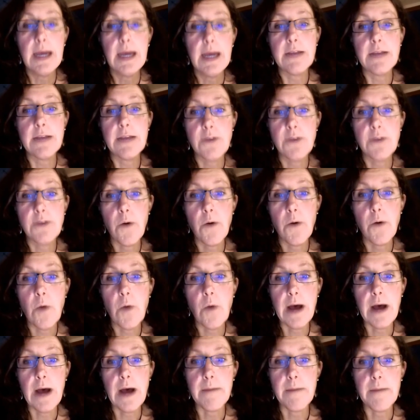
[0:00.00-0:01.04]
And so
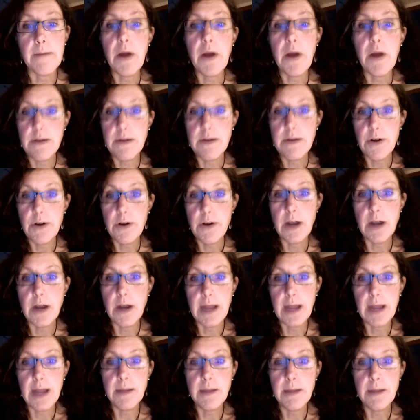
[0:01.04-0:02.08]
part of your
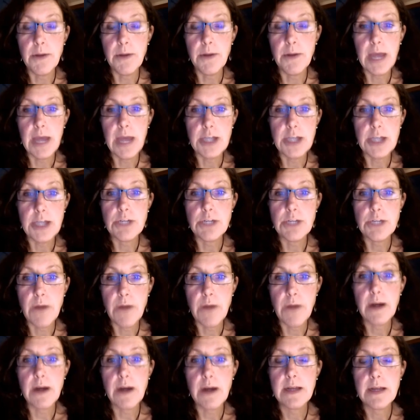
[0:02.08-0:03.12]
online communication,
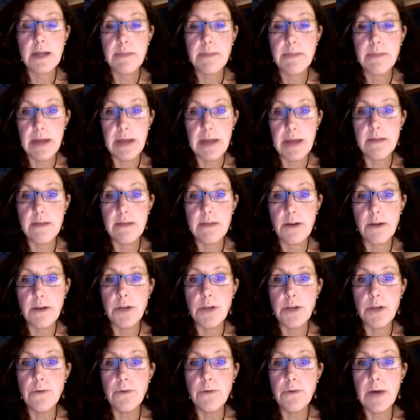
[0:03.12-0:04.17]
Mark, depends on
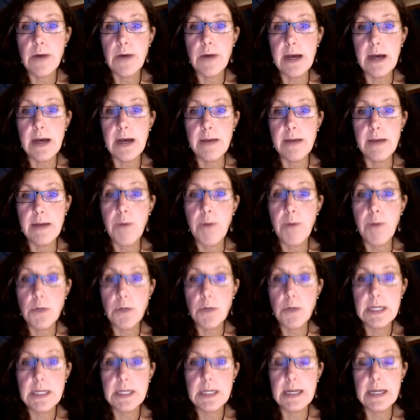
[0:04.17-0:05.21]
you
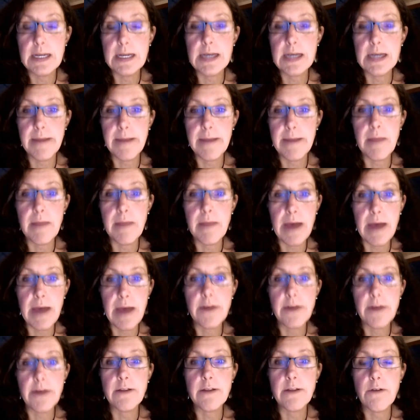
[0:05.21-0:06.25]
posting in a timely
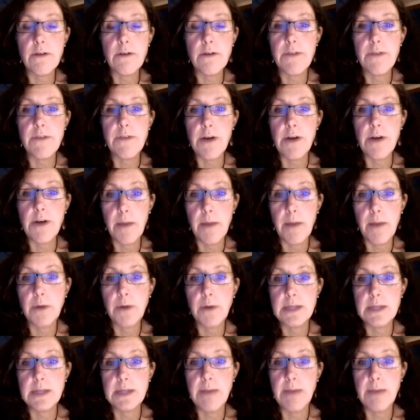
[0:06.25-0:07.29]
manner. And so if they're not
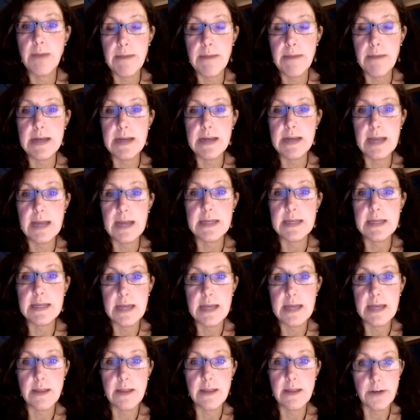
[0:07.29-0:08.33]
posted by midnight the
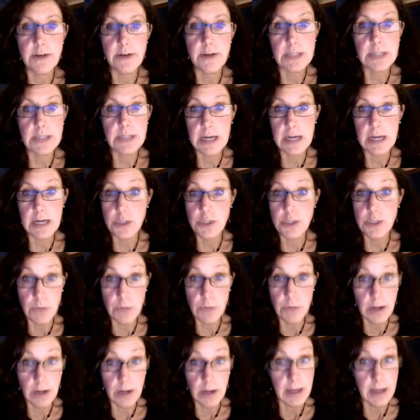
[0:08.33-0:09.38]
day that they're assigned, you will
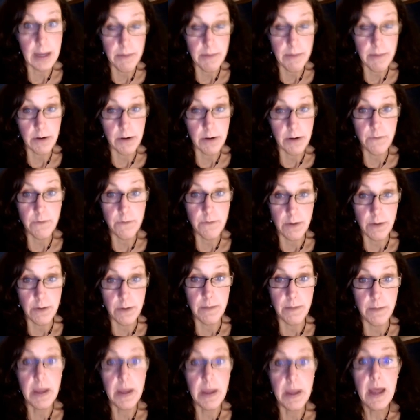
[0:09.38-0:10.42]
not get marks for
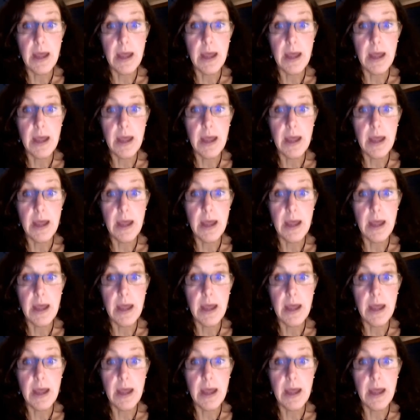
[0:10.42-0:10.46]
them.